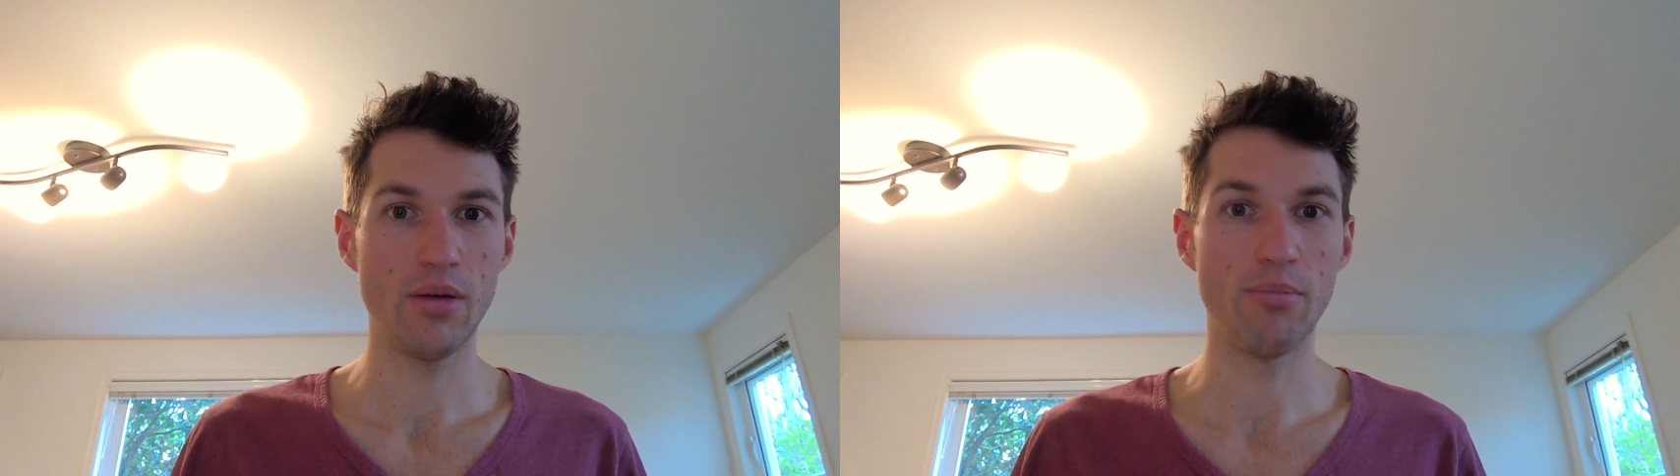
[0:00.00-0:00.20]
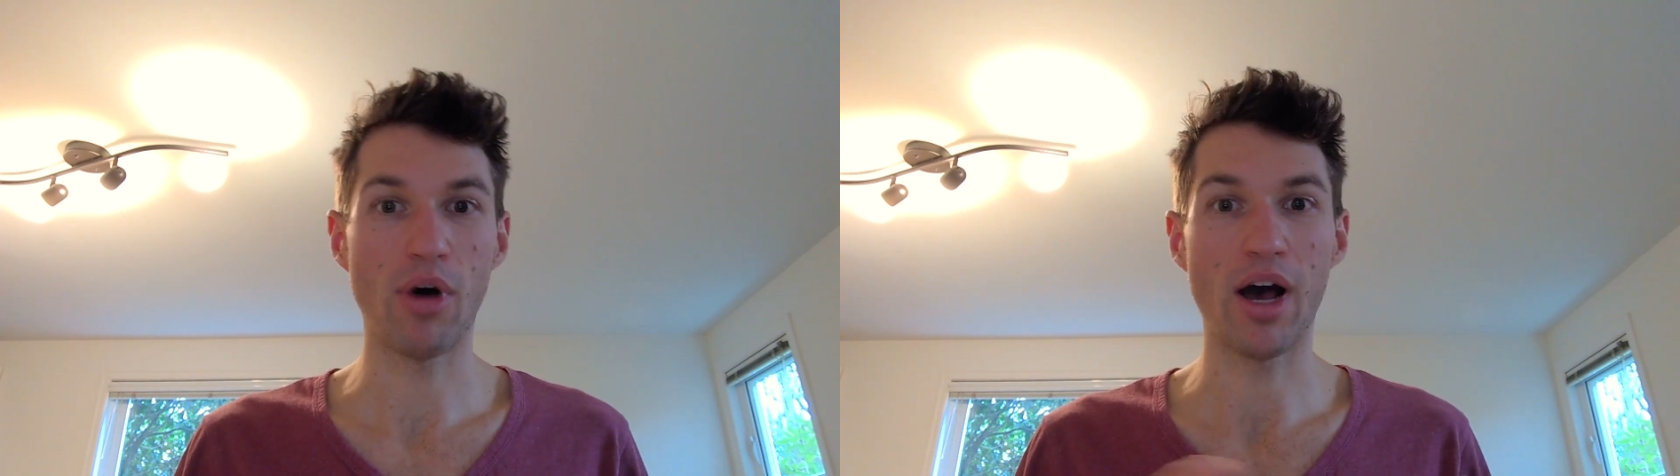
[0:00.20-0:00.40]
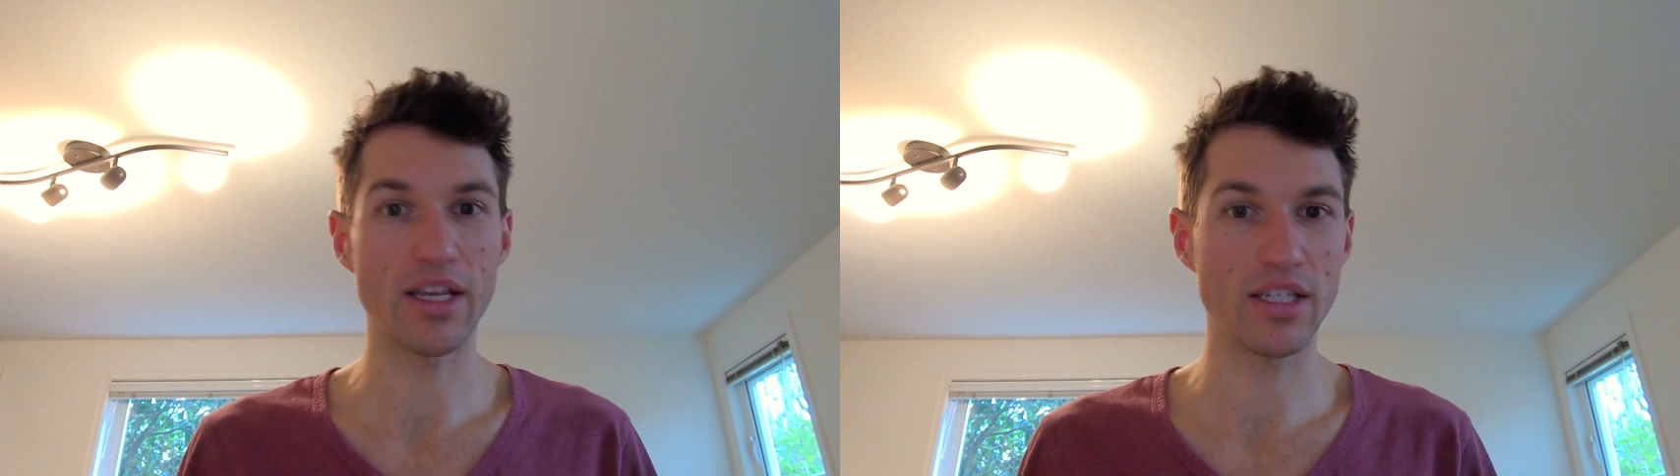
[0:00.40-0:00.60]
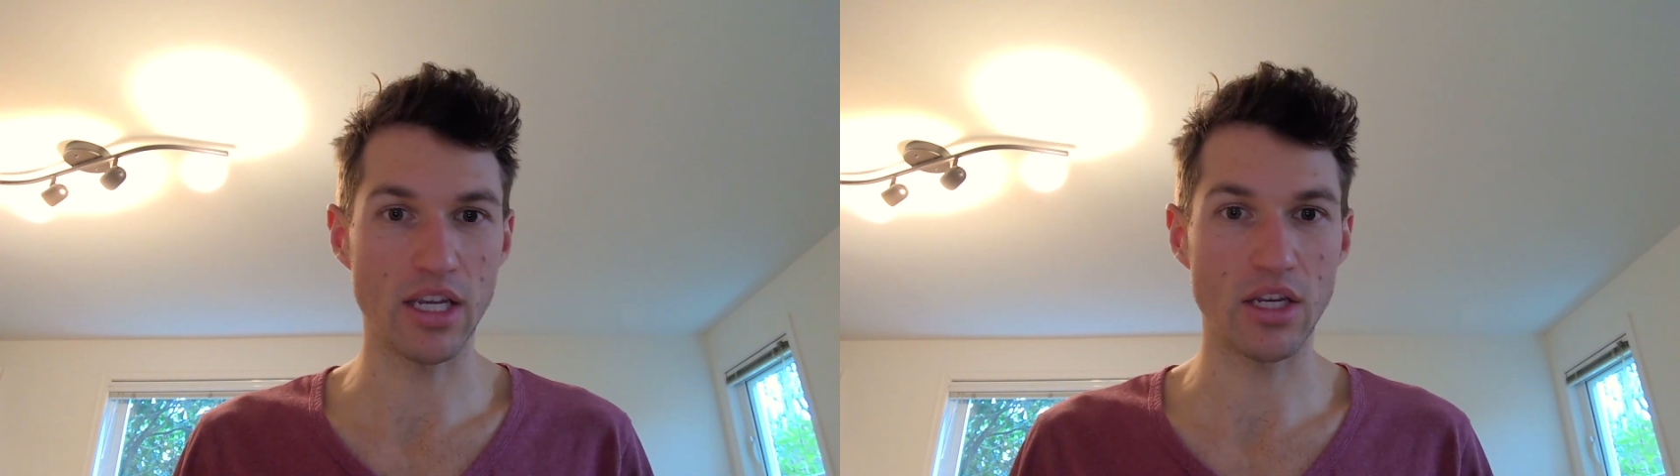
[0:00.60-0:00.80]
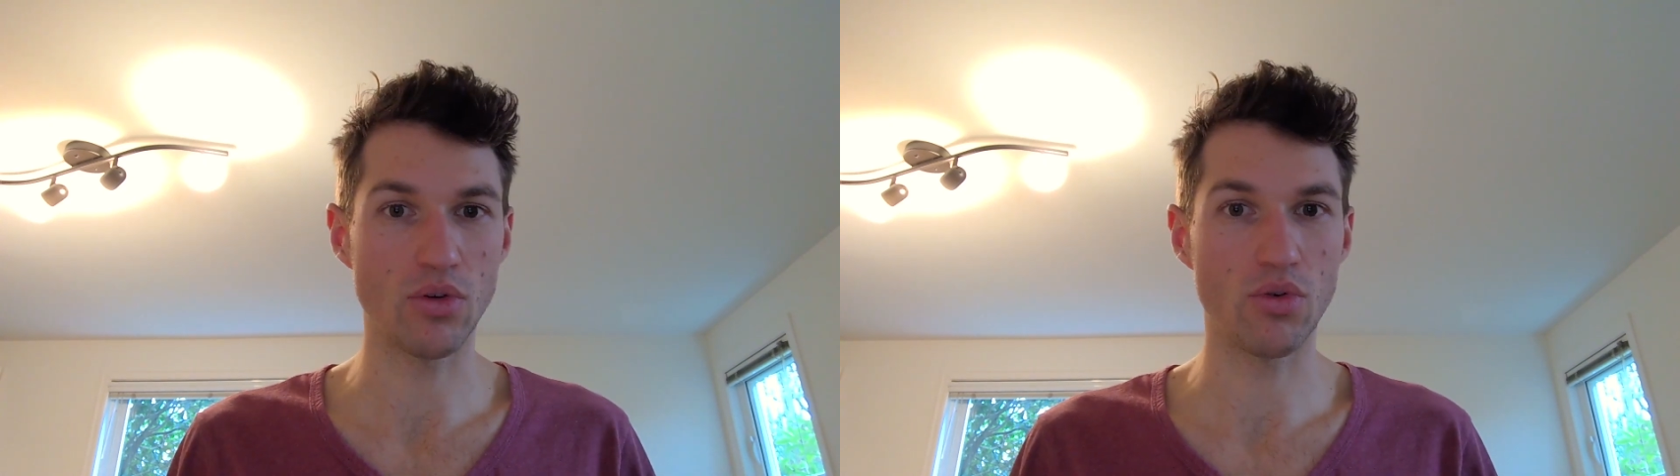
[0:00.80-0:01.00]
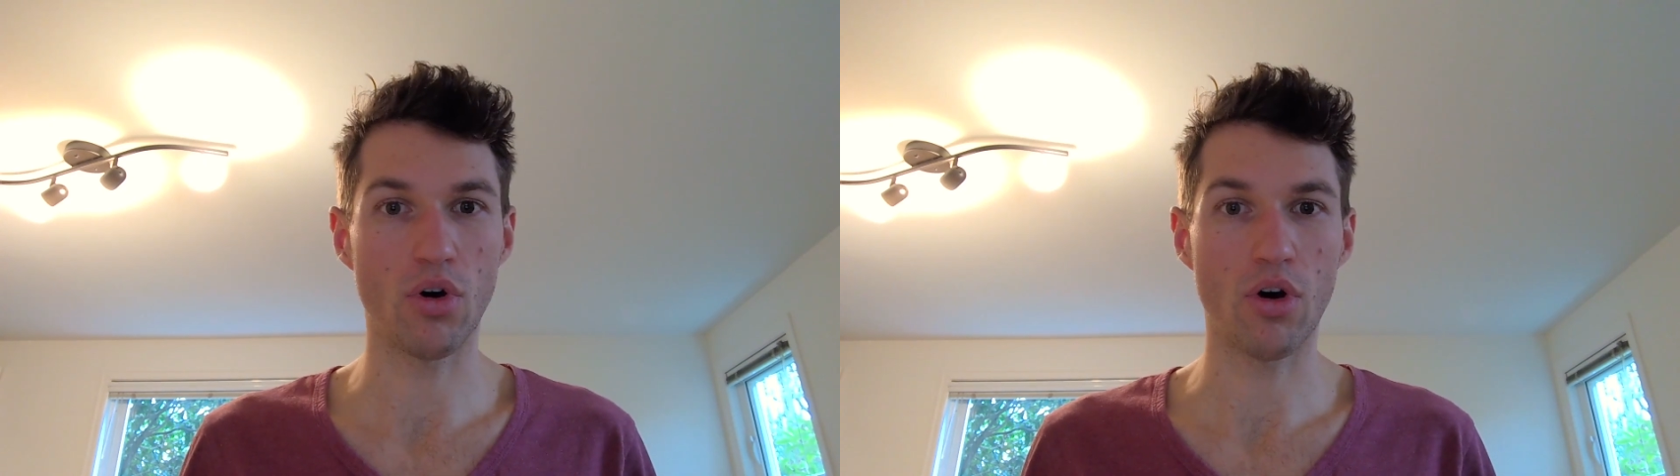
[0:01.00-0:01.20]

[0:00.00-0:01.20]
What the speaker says: biasing your